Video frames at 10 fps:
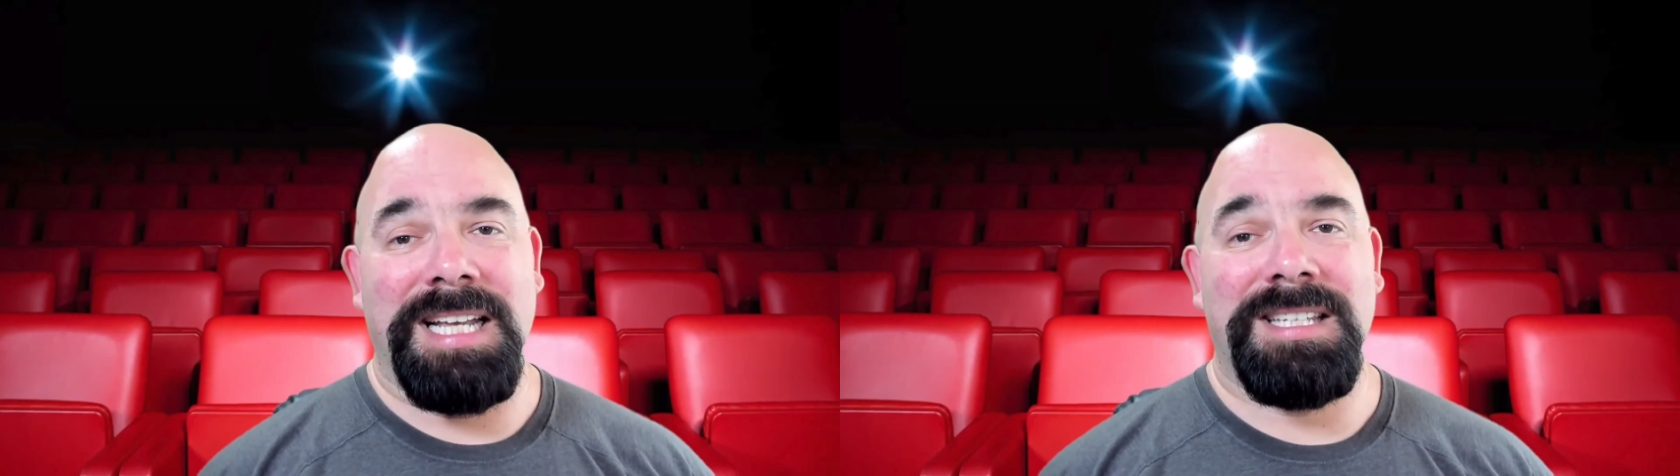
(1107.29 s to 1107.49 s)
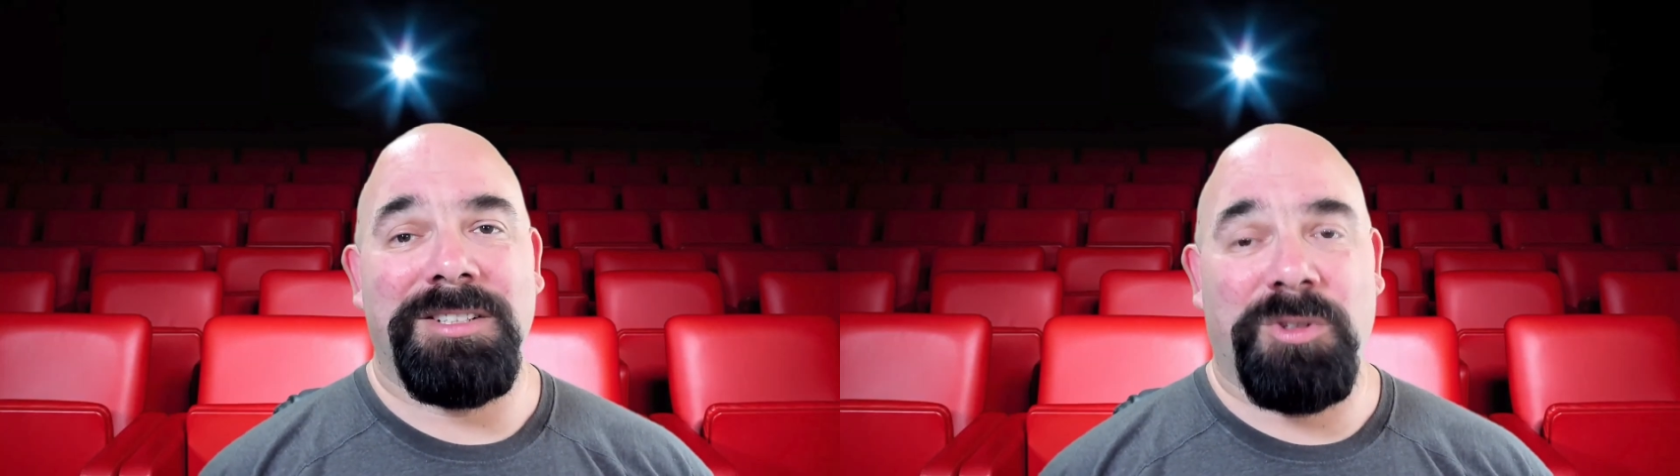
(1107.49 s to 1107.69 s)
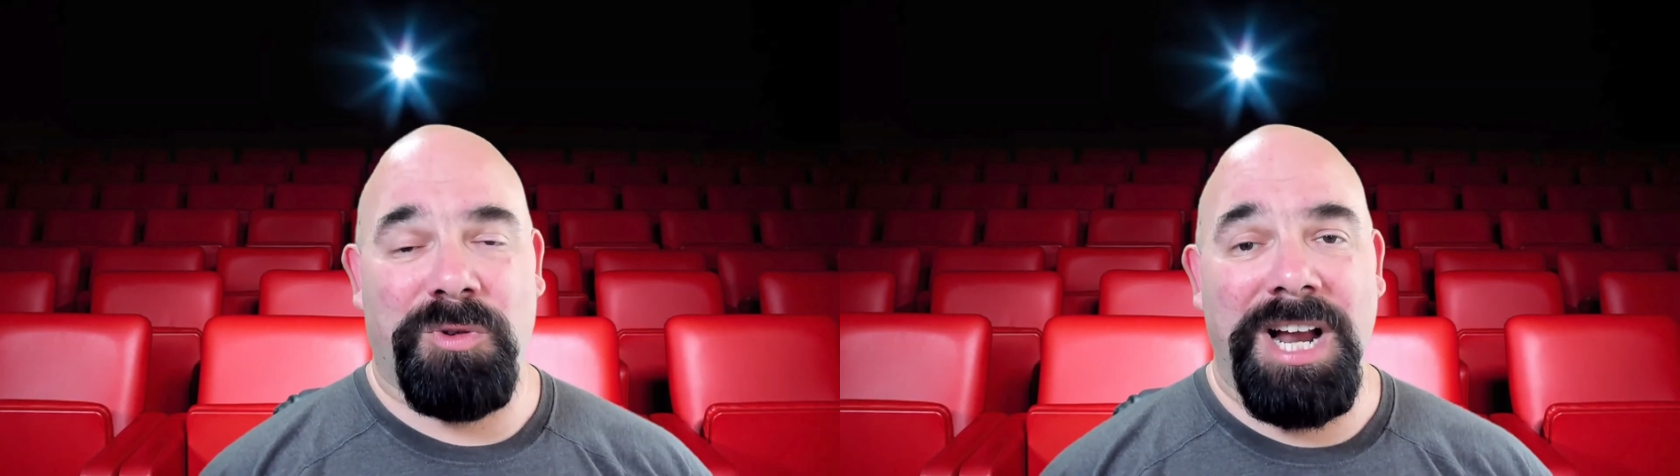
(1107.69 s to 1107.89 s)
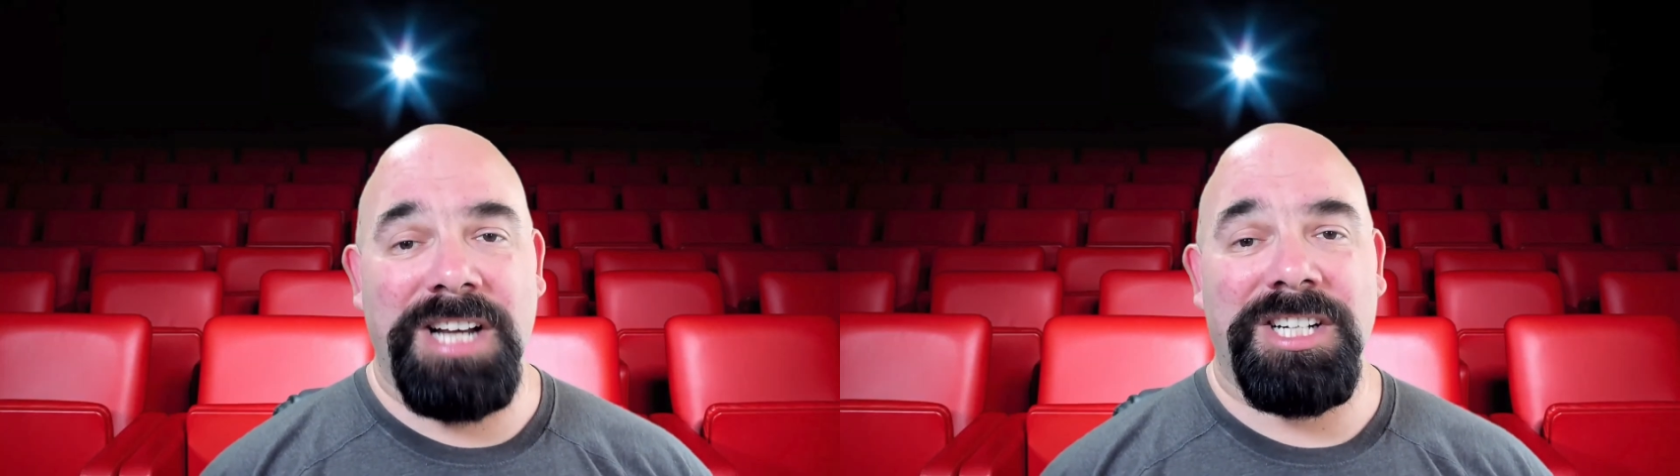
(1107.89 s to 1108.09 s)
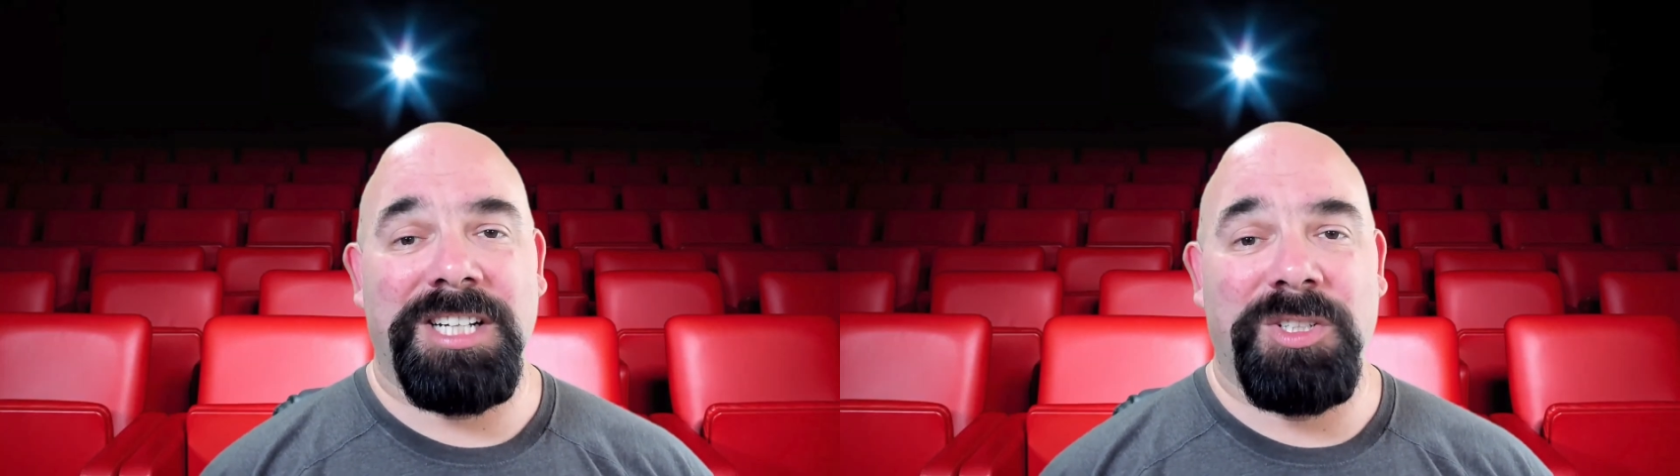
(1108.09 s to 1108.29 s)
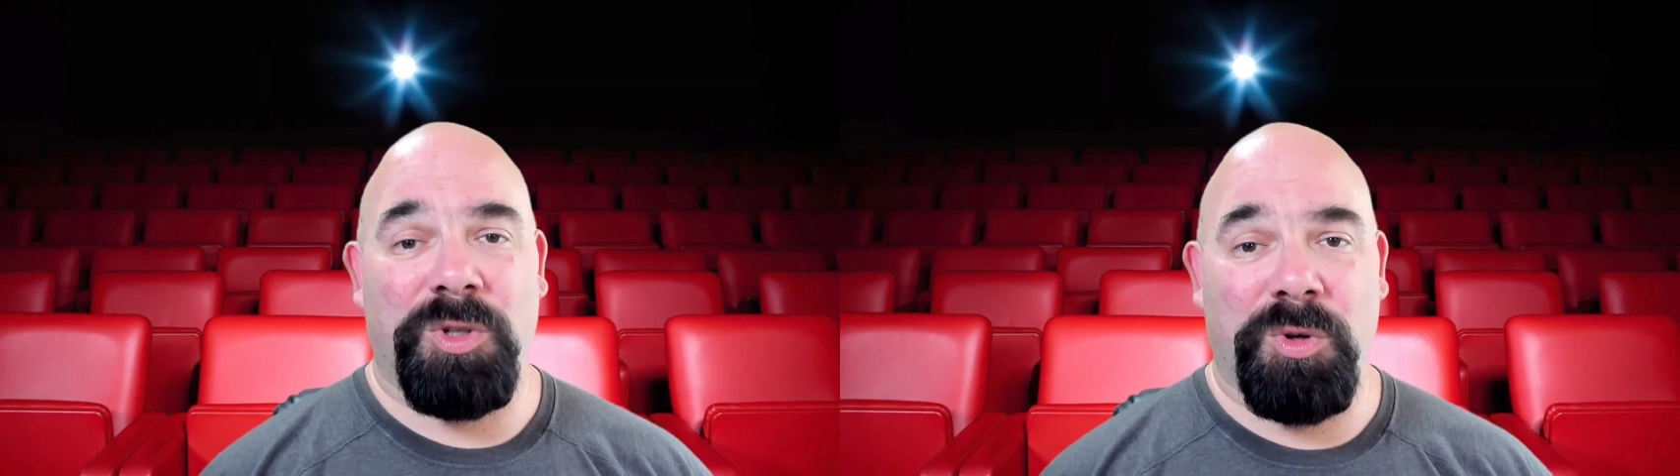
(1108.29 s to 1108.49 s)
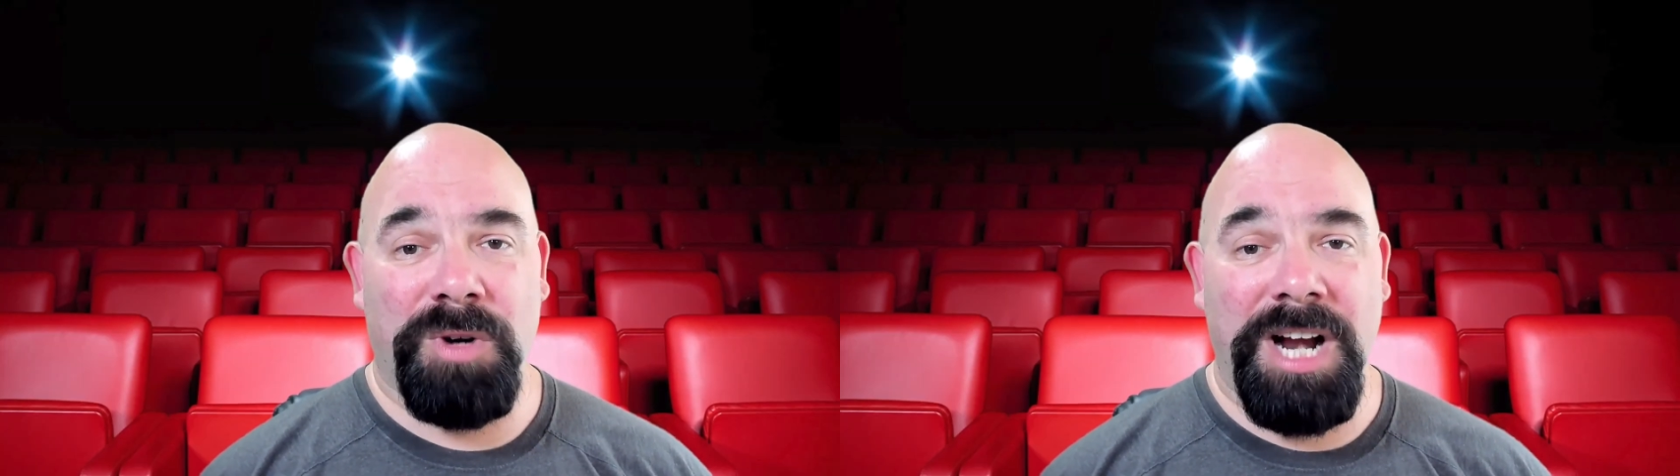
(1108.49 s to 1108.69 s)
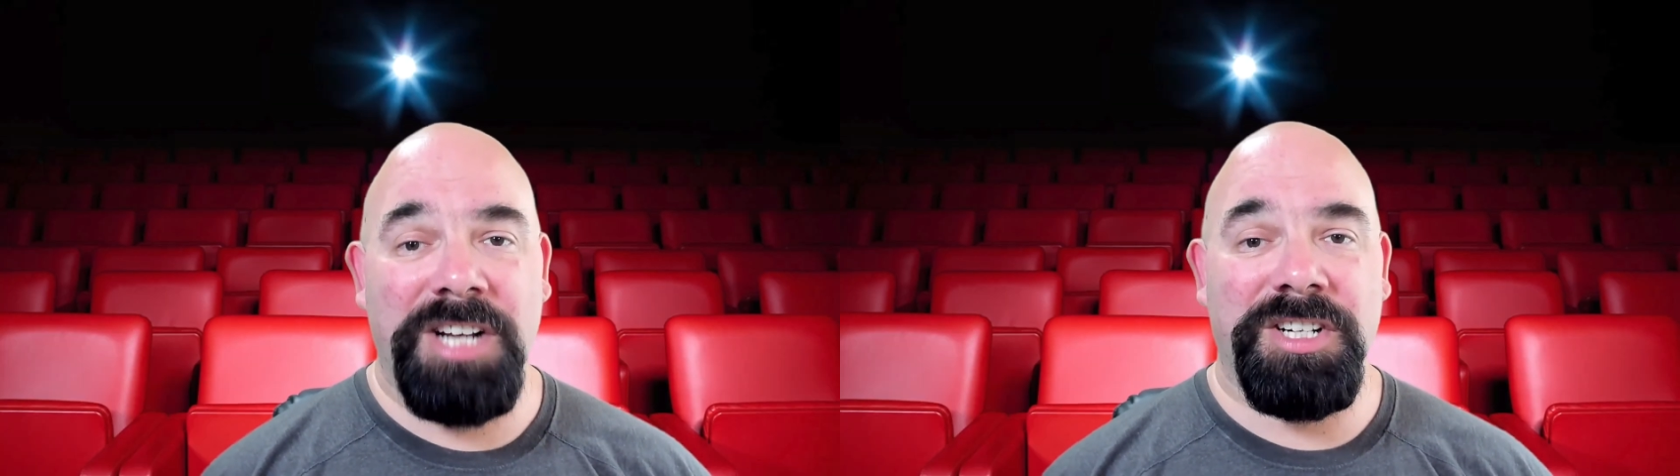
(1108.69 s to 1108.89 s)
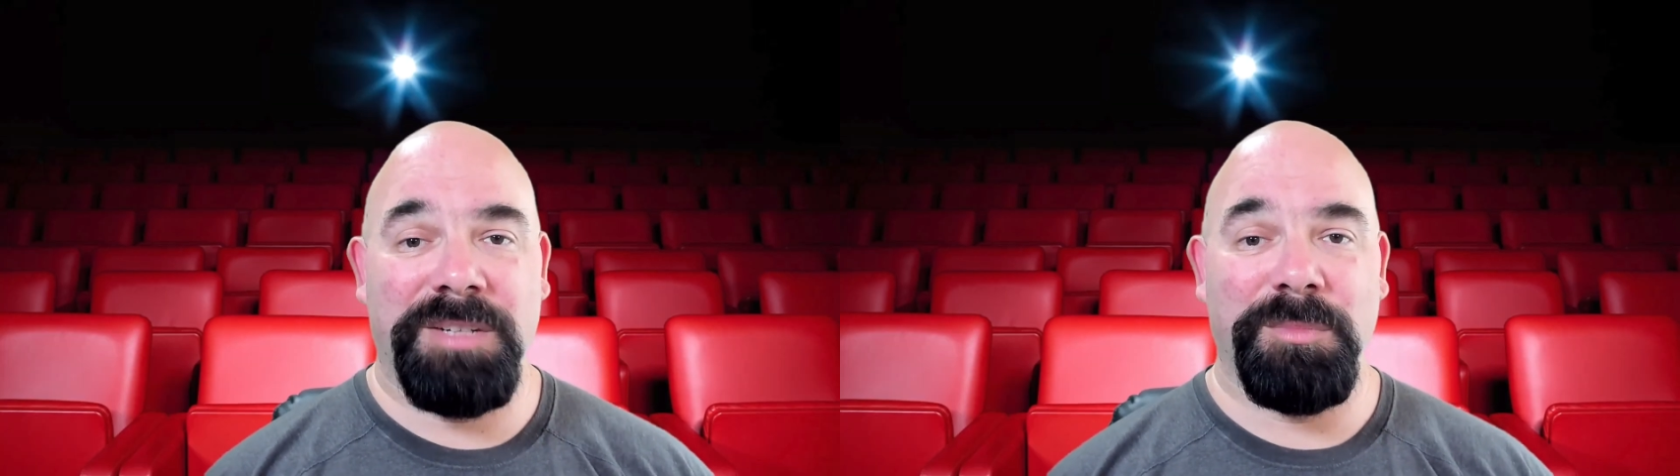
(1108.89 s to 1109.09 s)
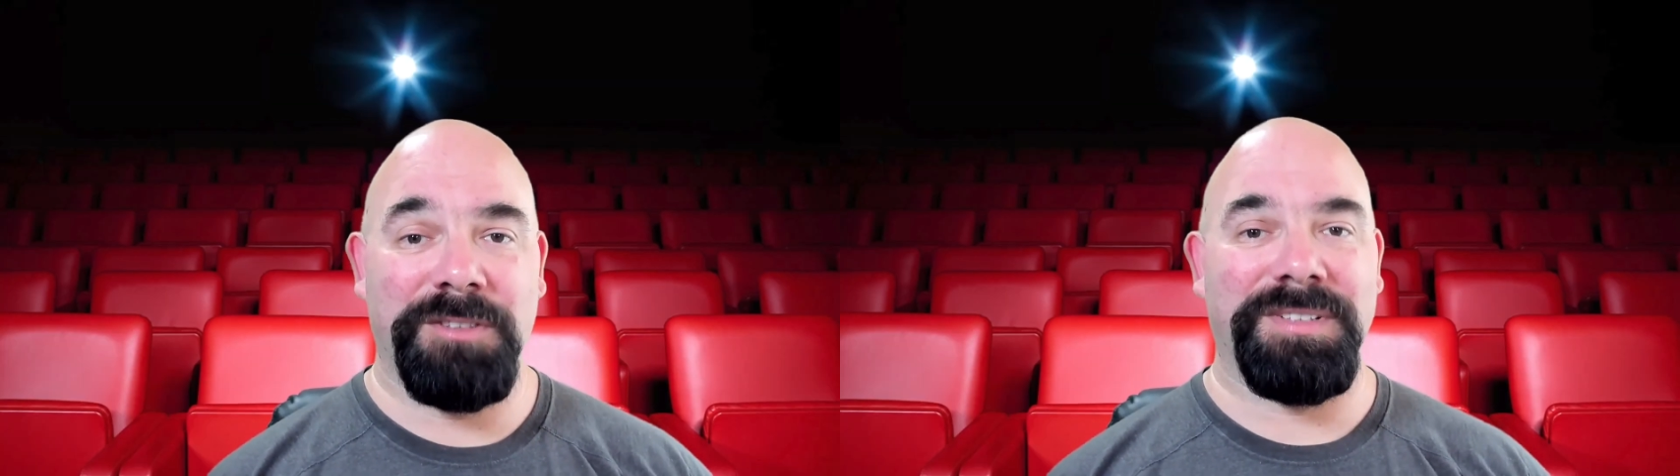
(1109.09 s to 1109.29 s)
It's a tragic,
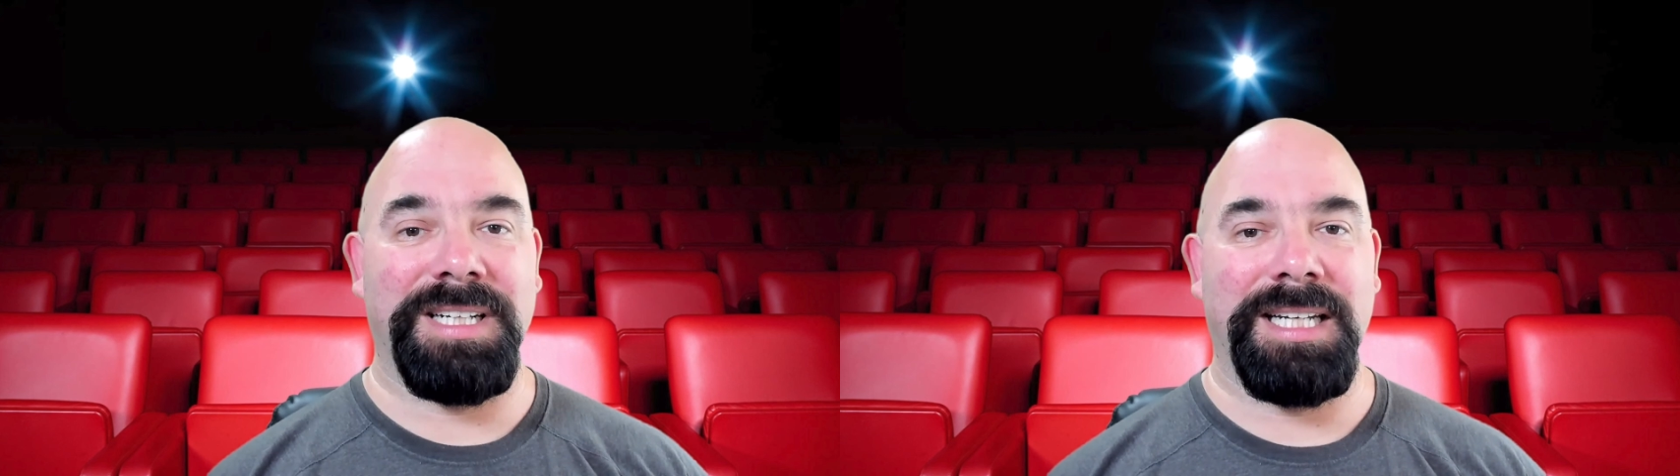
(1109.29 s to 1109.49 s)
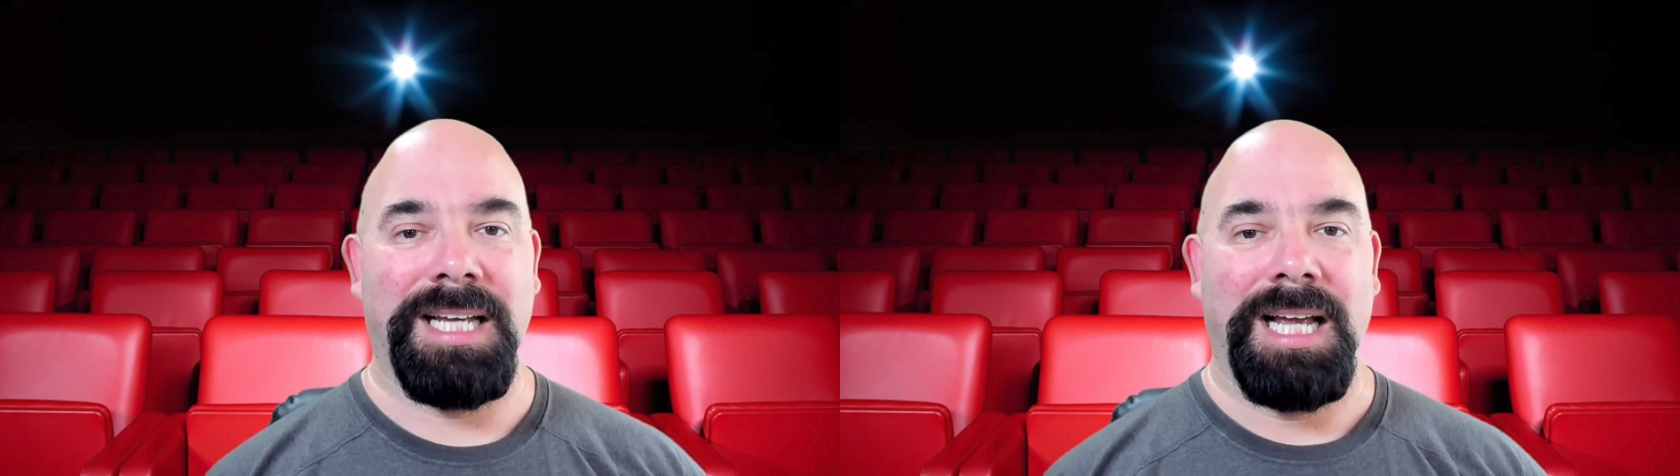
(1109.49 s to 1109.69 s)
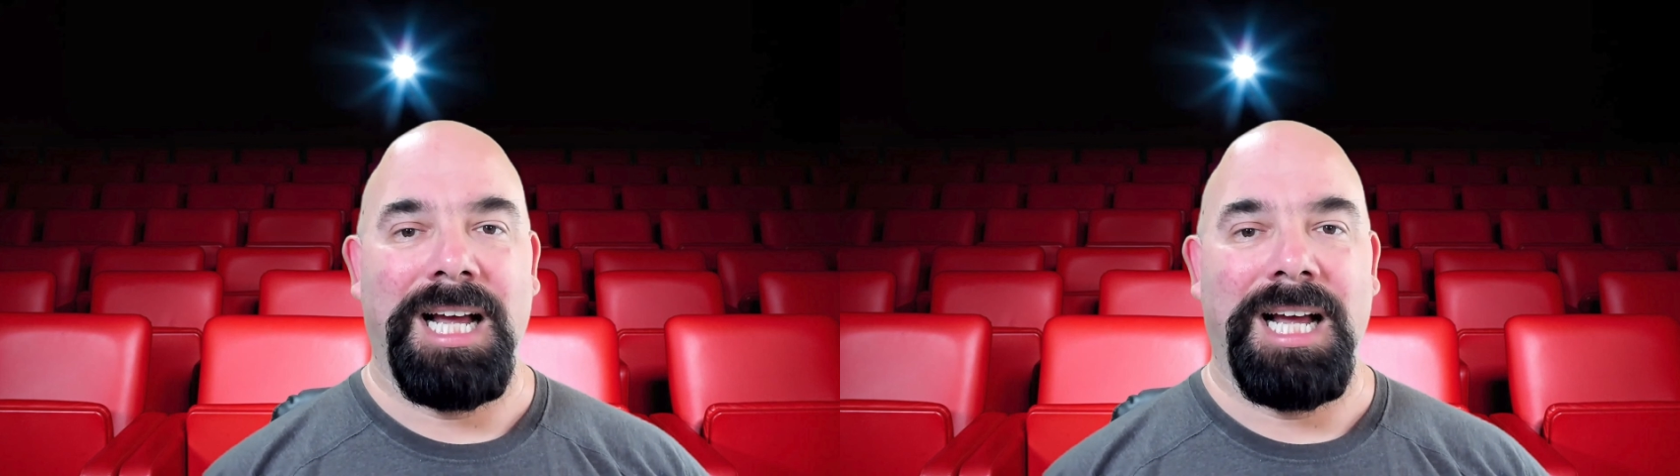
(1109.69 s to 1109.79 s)
tragic movie.